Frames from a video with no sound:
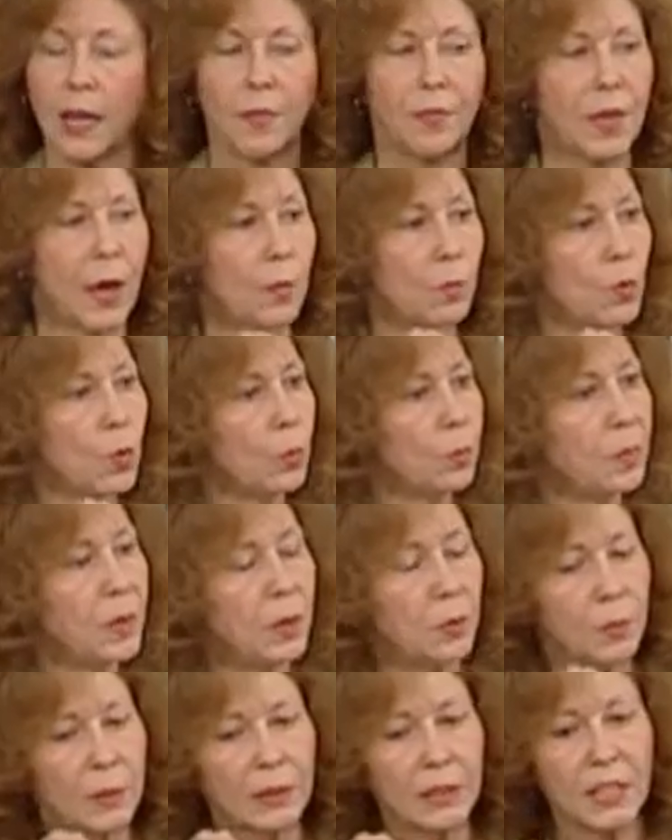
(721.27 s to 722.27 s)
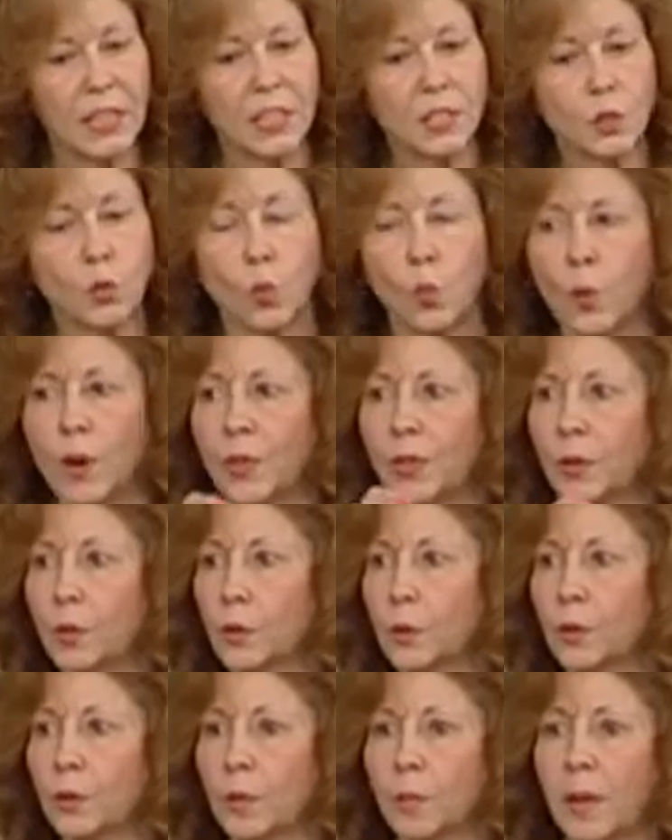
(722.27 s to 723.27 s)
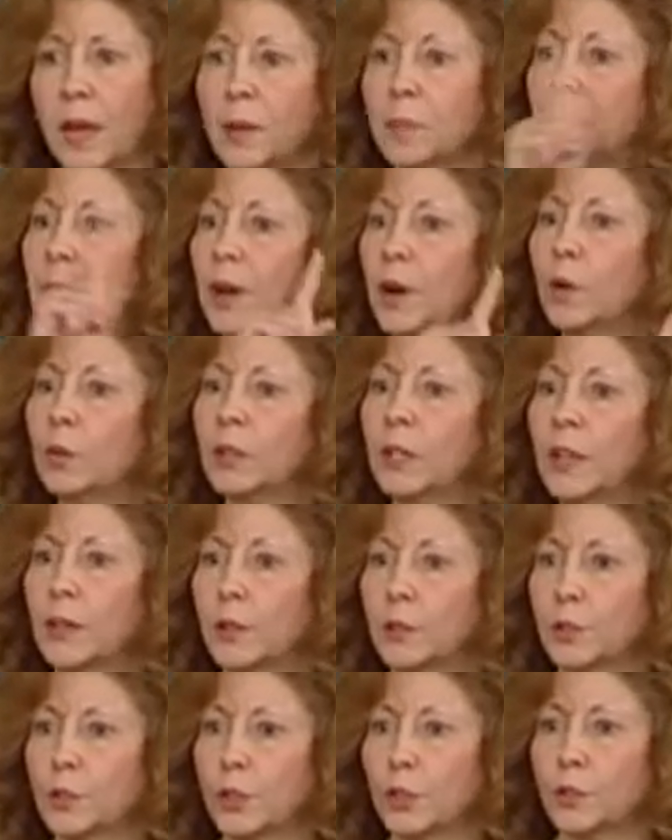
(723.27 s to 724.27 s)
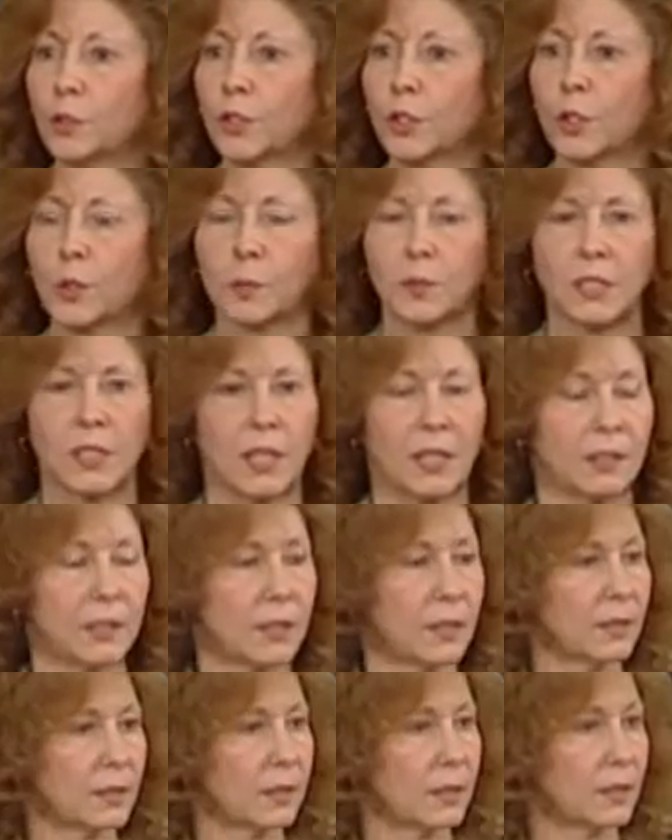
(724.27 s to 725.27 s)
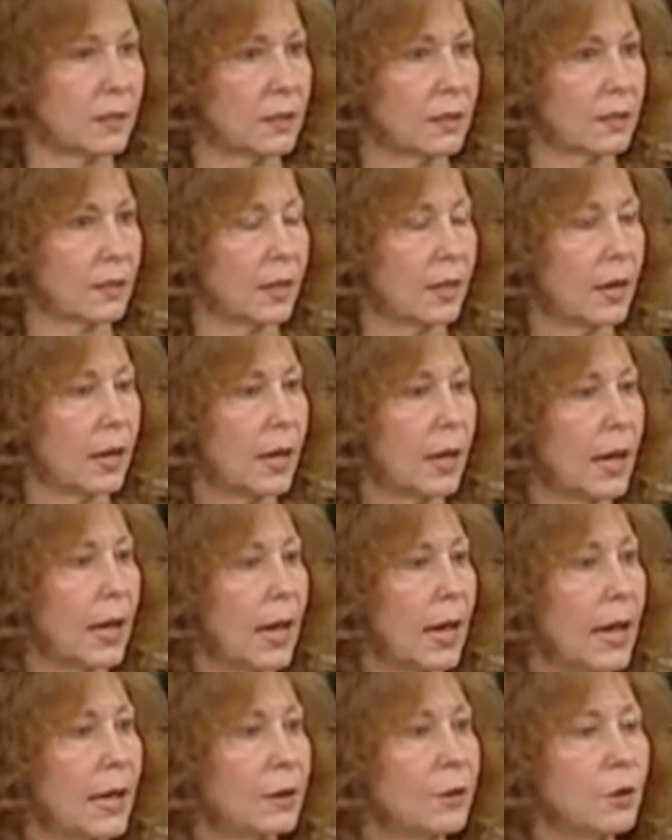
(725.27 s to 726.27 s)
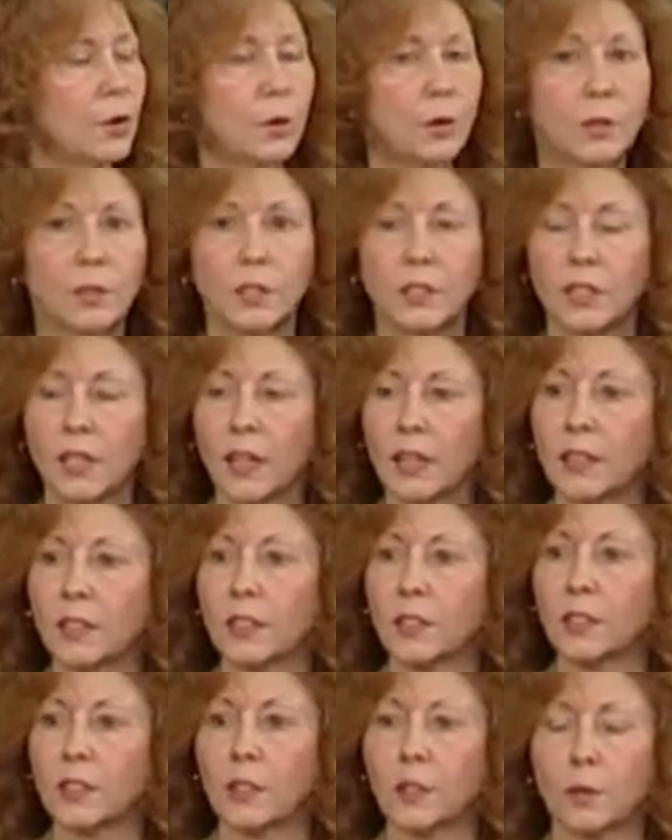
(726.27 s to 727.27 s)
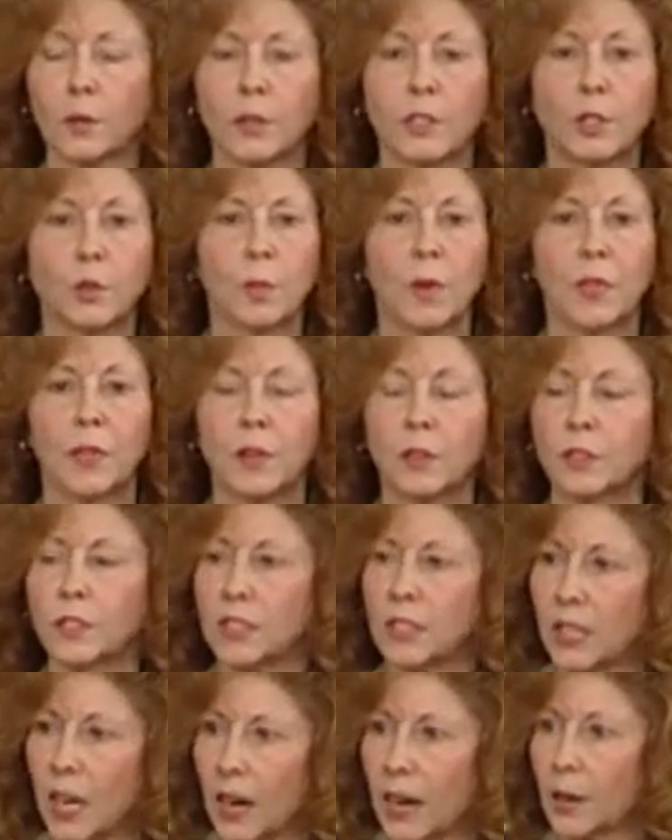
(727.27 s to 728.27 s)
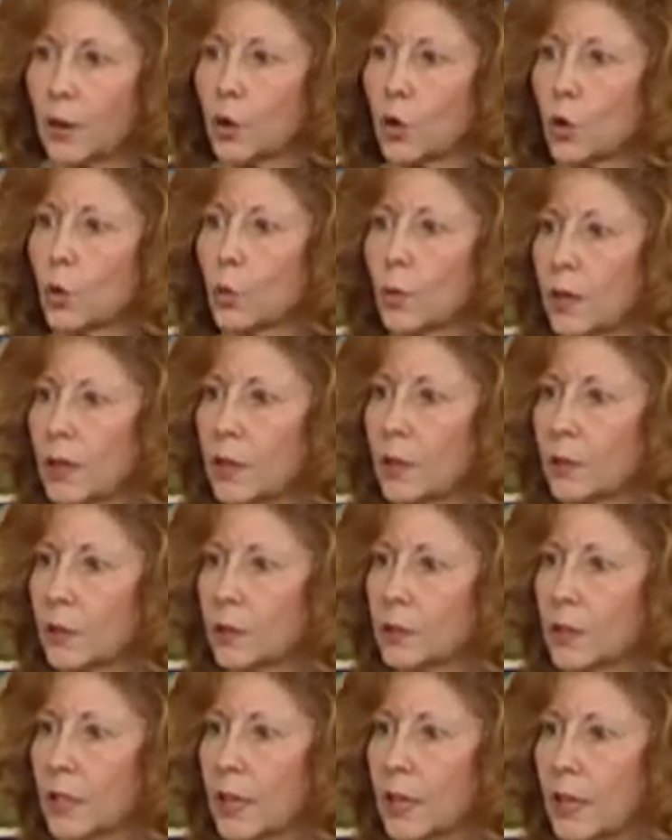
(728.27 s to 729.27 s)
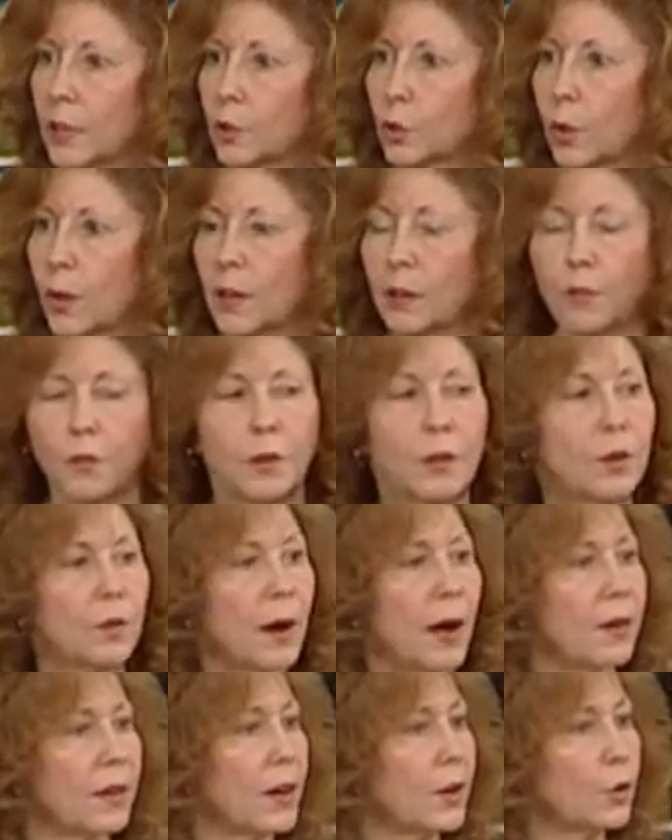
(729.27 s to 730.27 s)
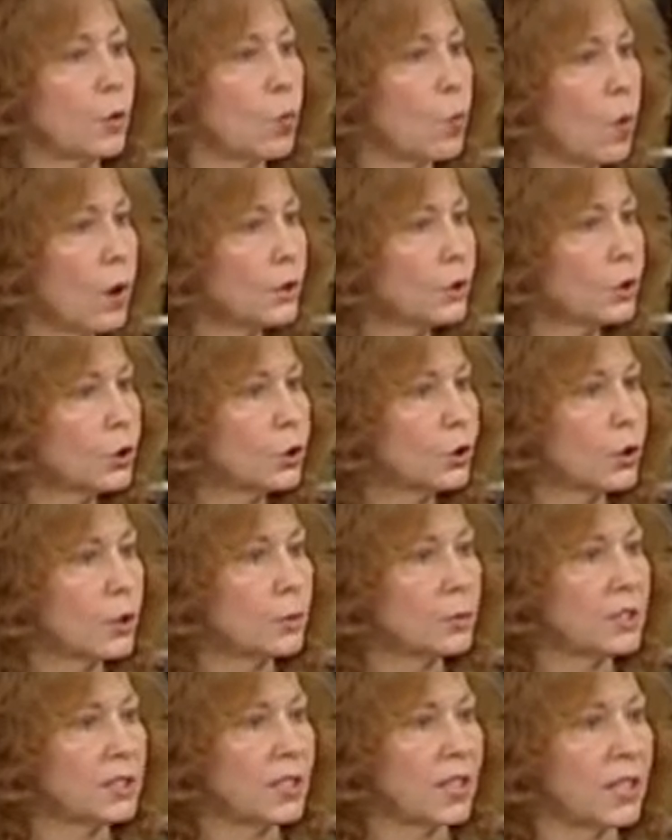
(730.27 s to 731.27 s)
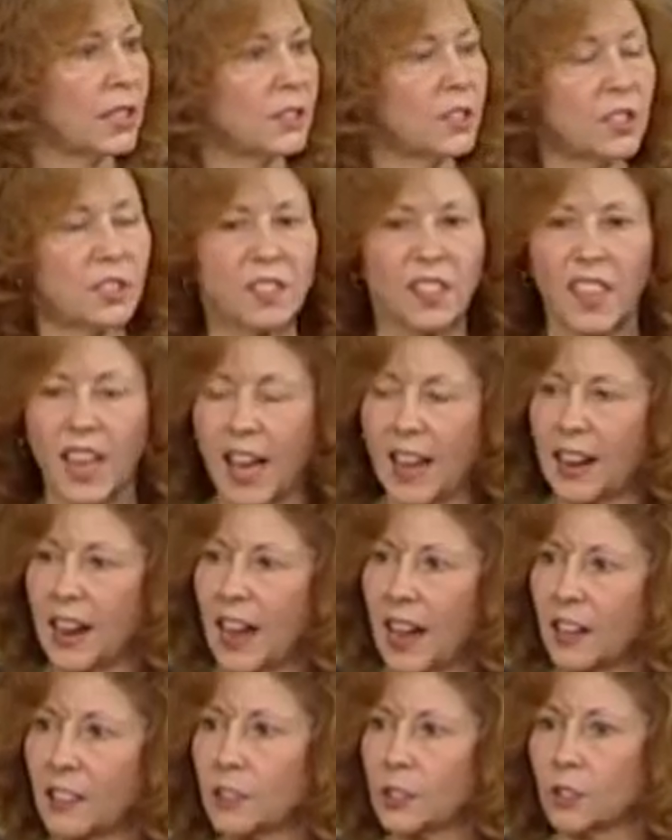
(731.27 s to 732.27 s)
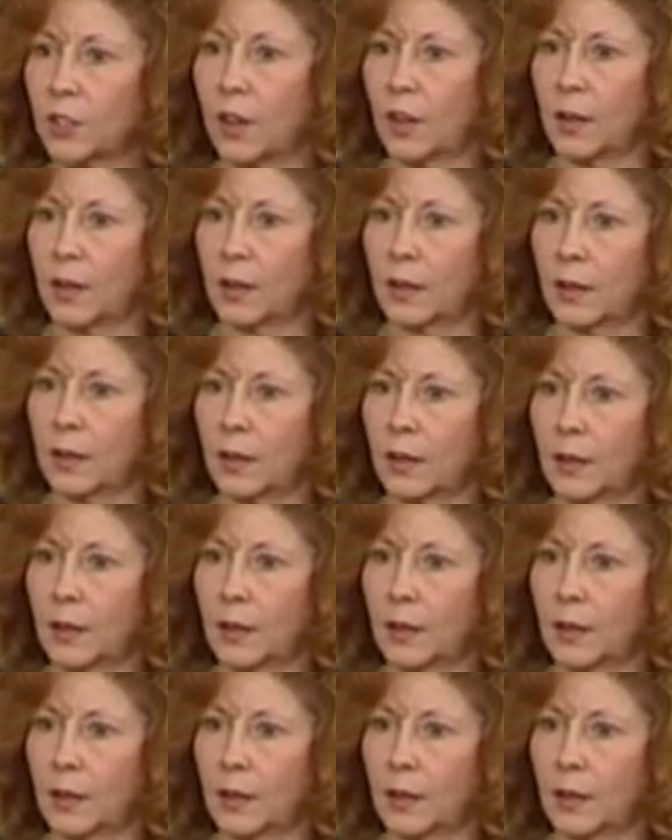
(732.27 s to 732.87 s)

that will be released with glutamate, but only under certain circumstances. And neuroscientists literally spend their entire careers trying to figure out under what circumstances that axon